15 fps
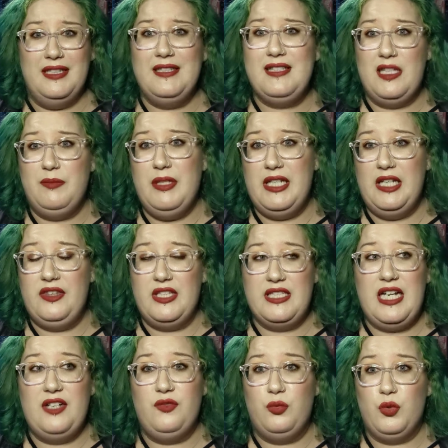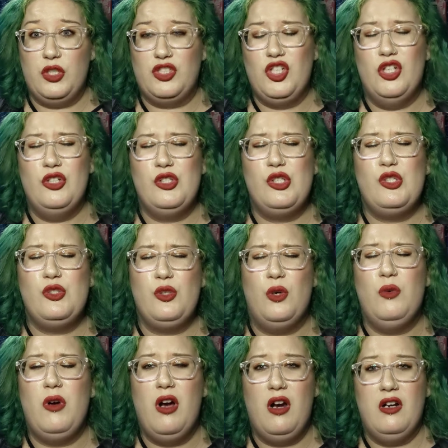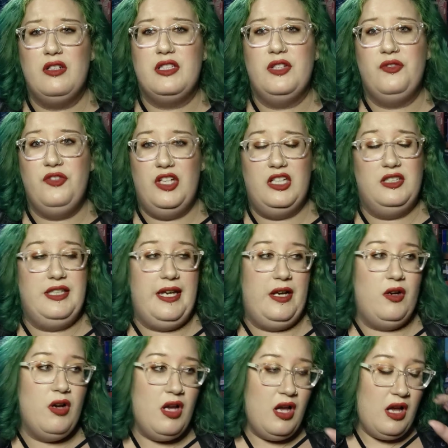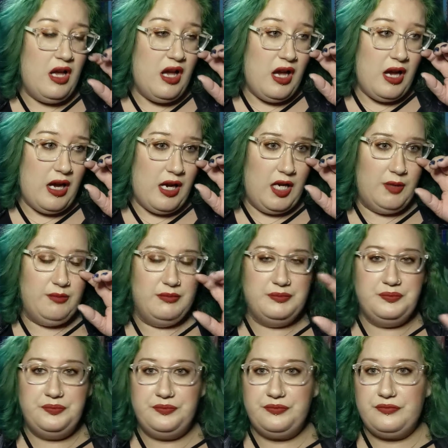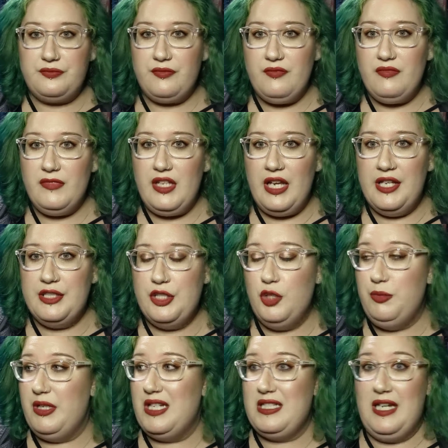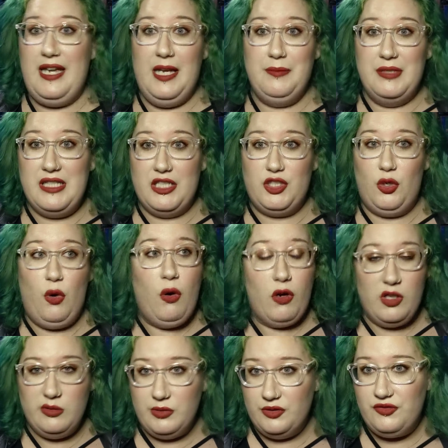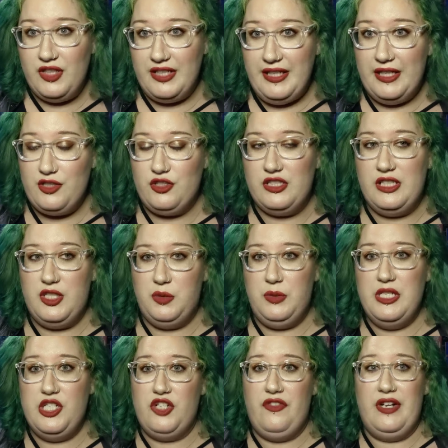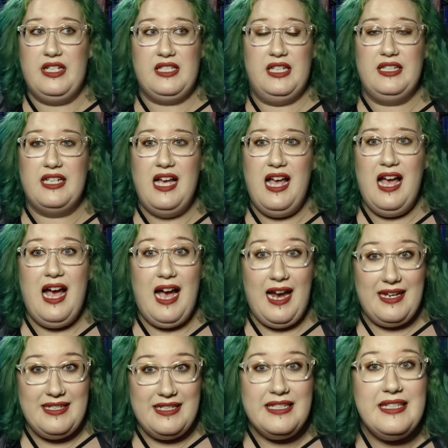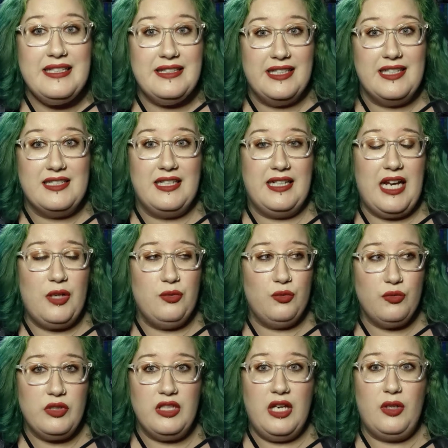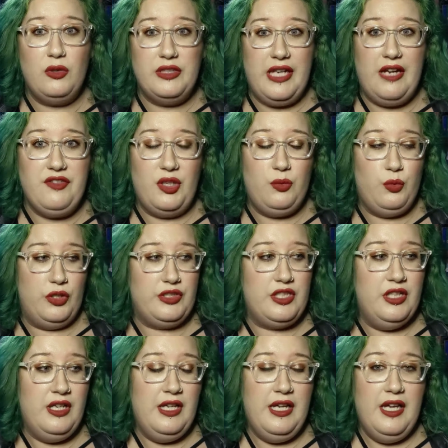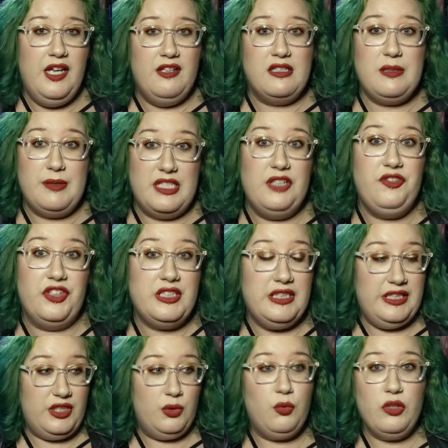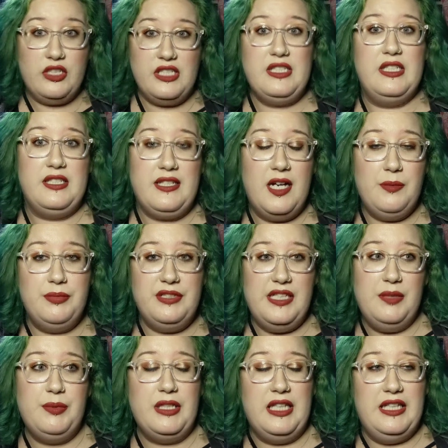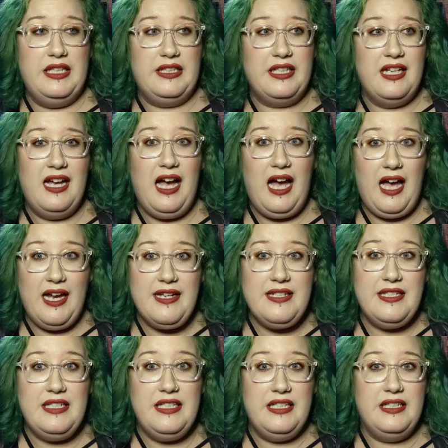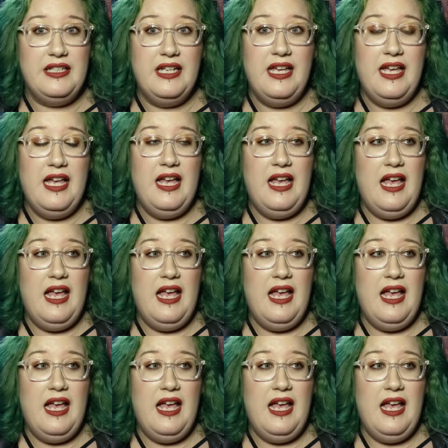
please let me get this. I've worked so hard to fail now. Um, and two, because I am in such a horrible financial situation that it's like, I need this. Like, I not only have I worked specifically towards this company, but like, I need